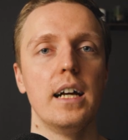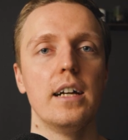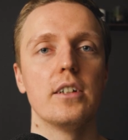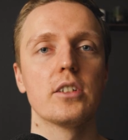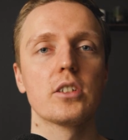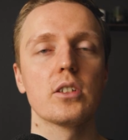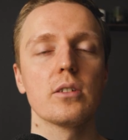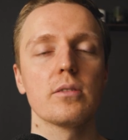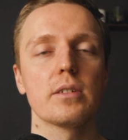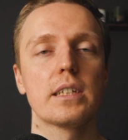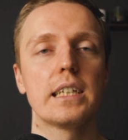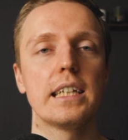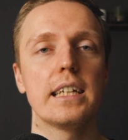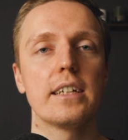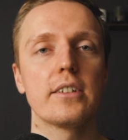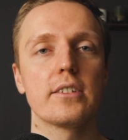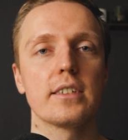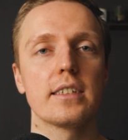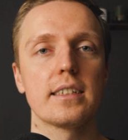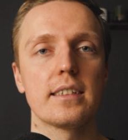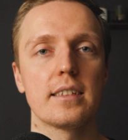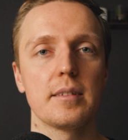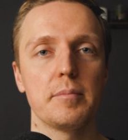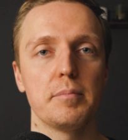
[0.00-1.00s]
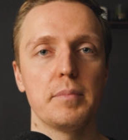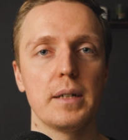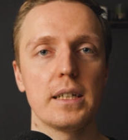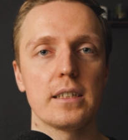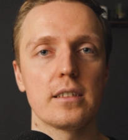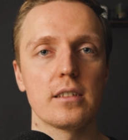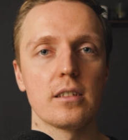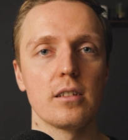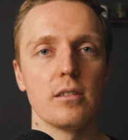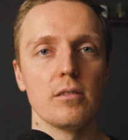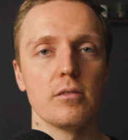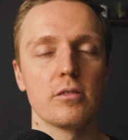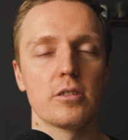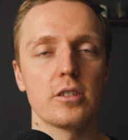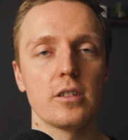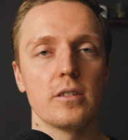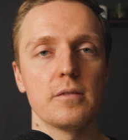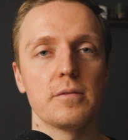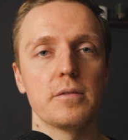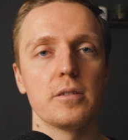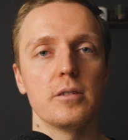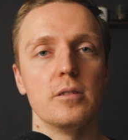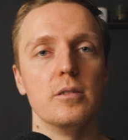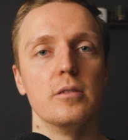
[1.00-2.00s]
So here is the best solution
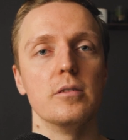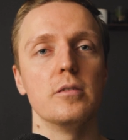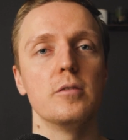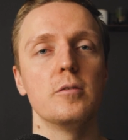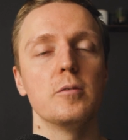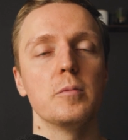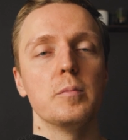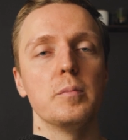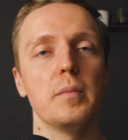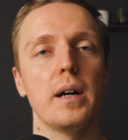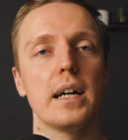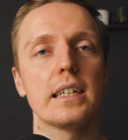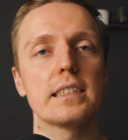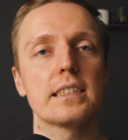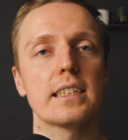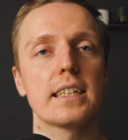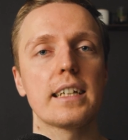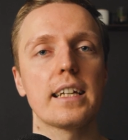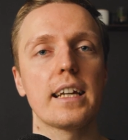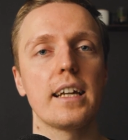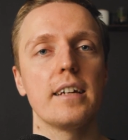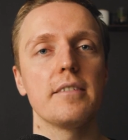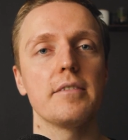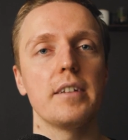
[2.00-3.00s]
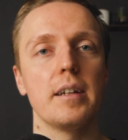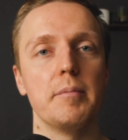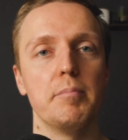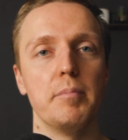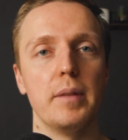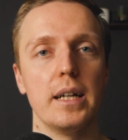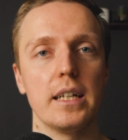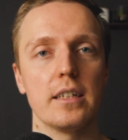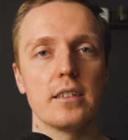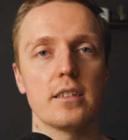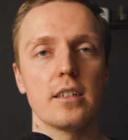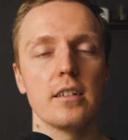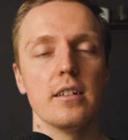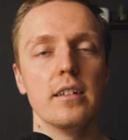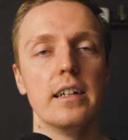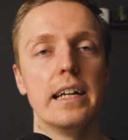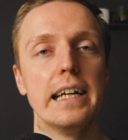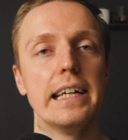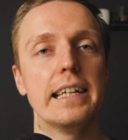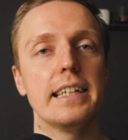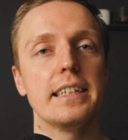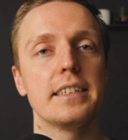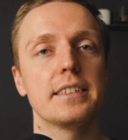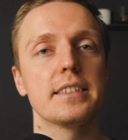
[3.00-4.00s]
for you. You must have a mentor
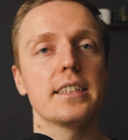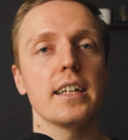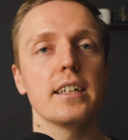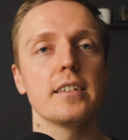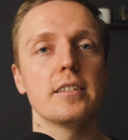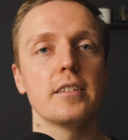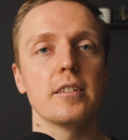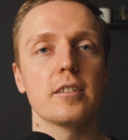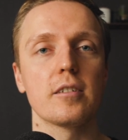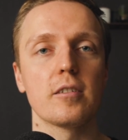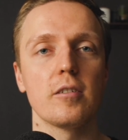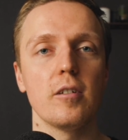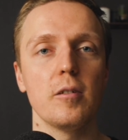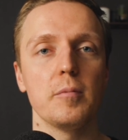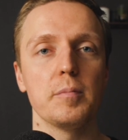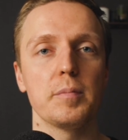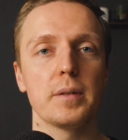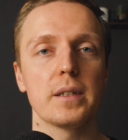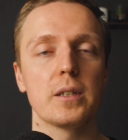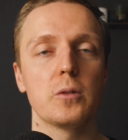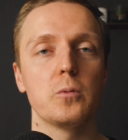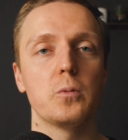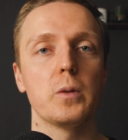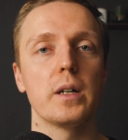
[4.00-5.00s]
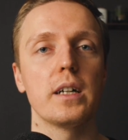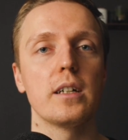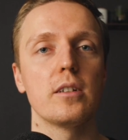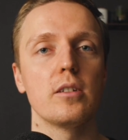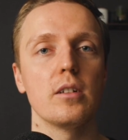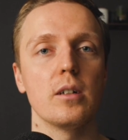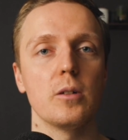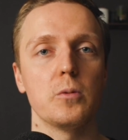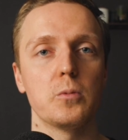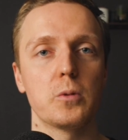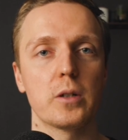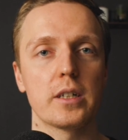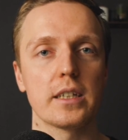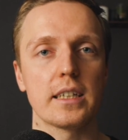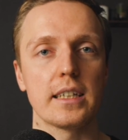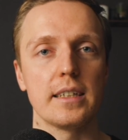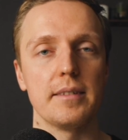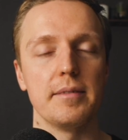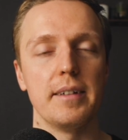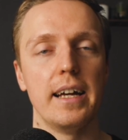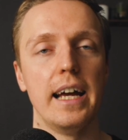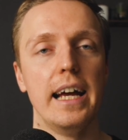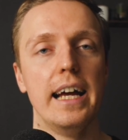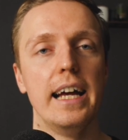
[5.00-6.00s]
inside your company where you are
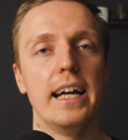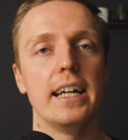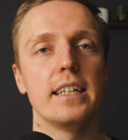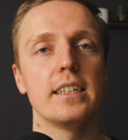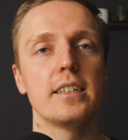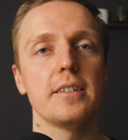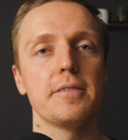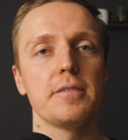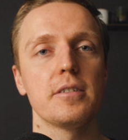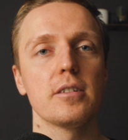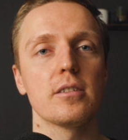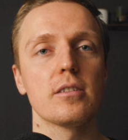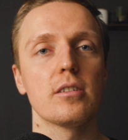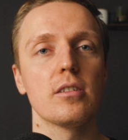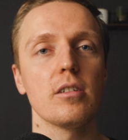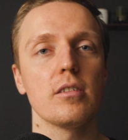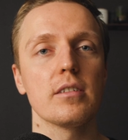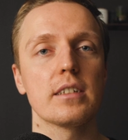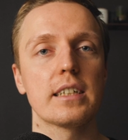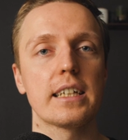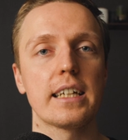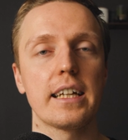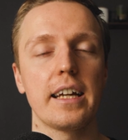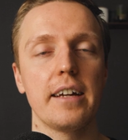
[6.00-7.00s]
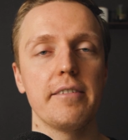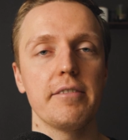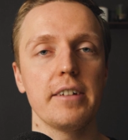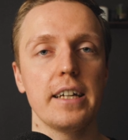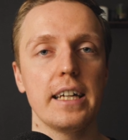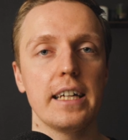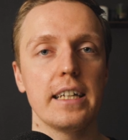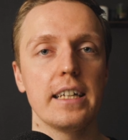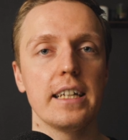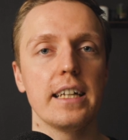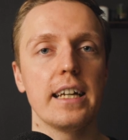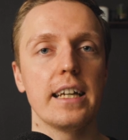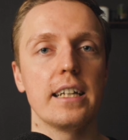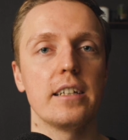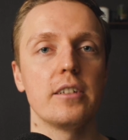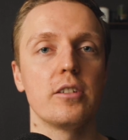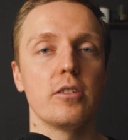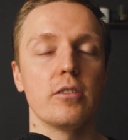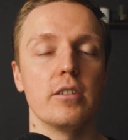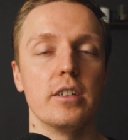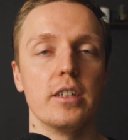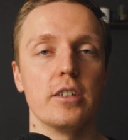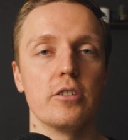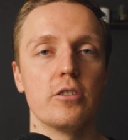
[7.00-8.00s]
working. And if you don't have any and
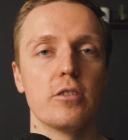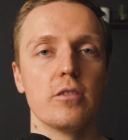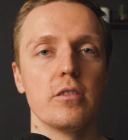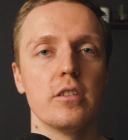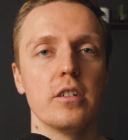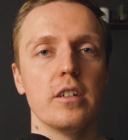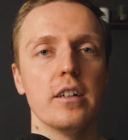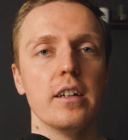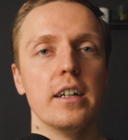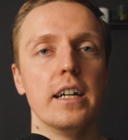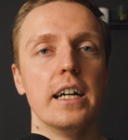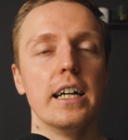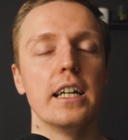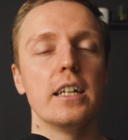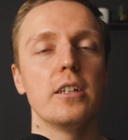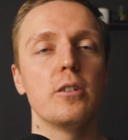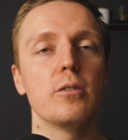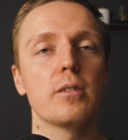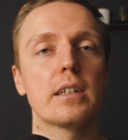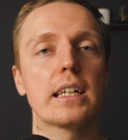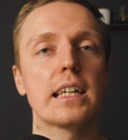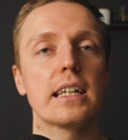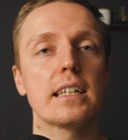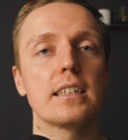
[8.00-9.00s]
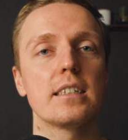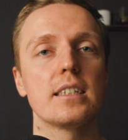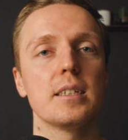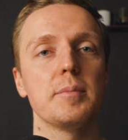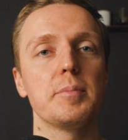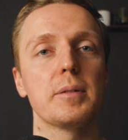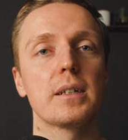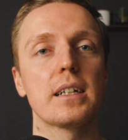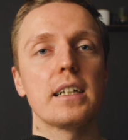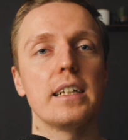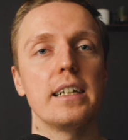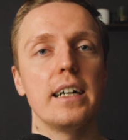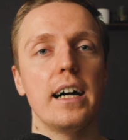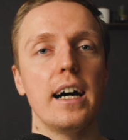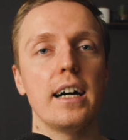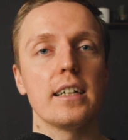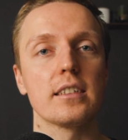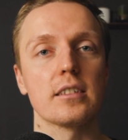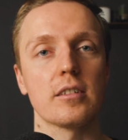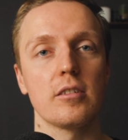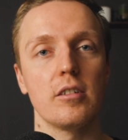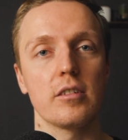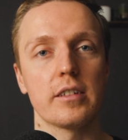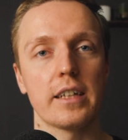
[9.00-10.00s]
you're a junior, you can typically
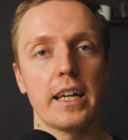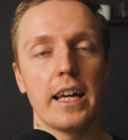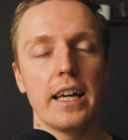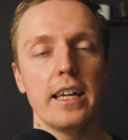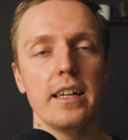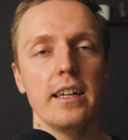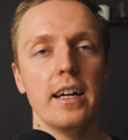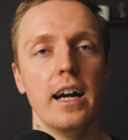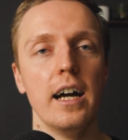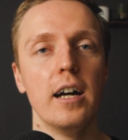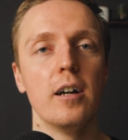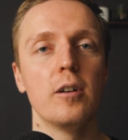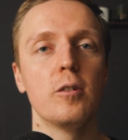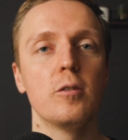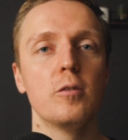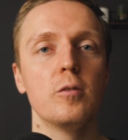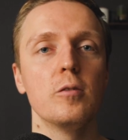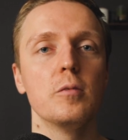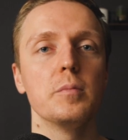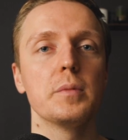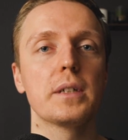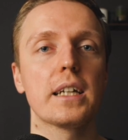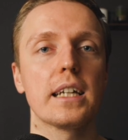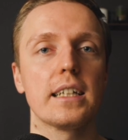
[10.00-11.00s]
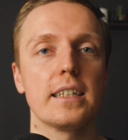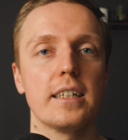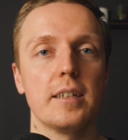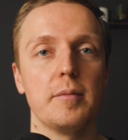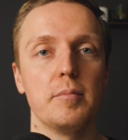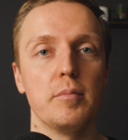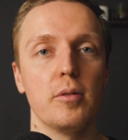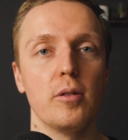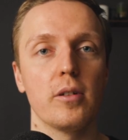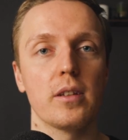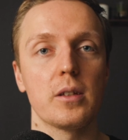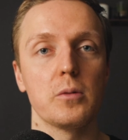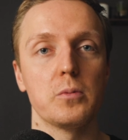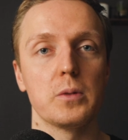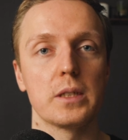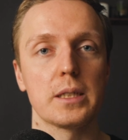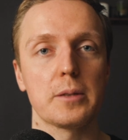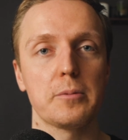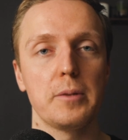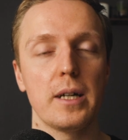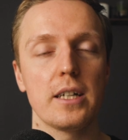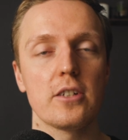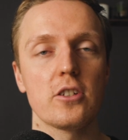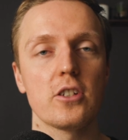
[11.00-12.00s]
ask, okay, whom can I bother with
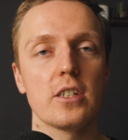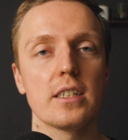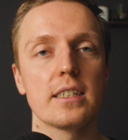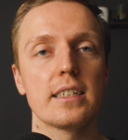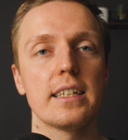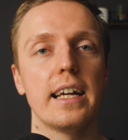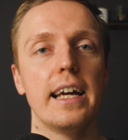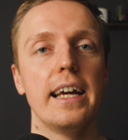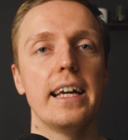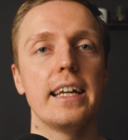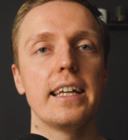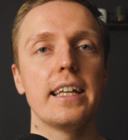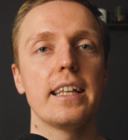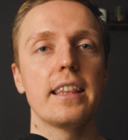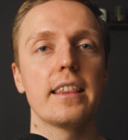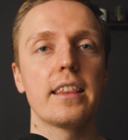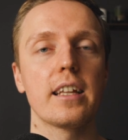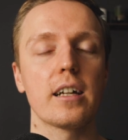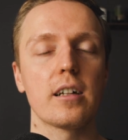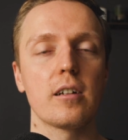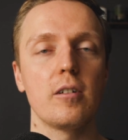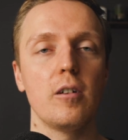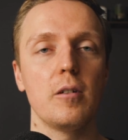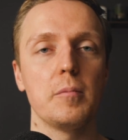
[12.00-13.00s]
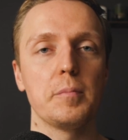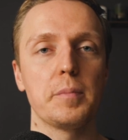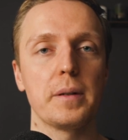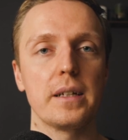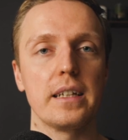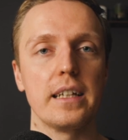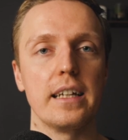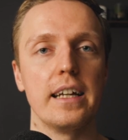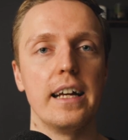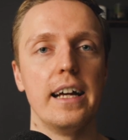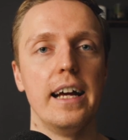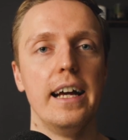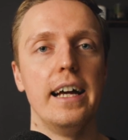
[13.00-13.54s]
questions in the company?